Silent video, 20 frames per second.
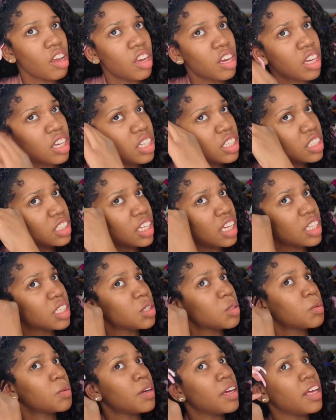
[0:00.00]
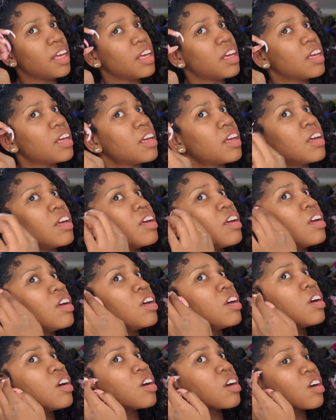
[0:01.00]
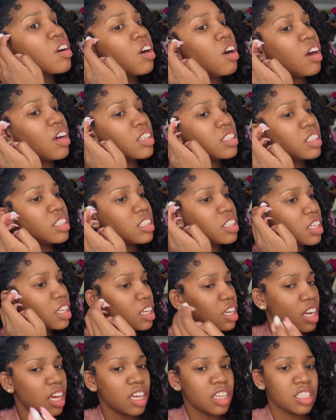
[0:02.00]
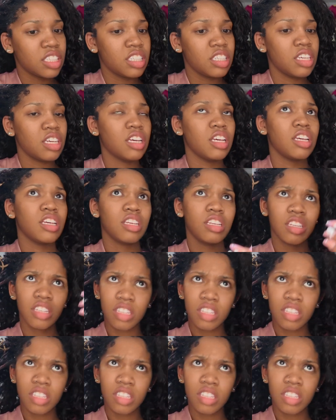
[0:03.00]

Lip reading: because that's what causes it not to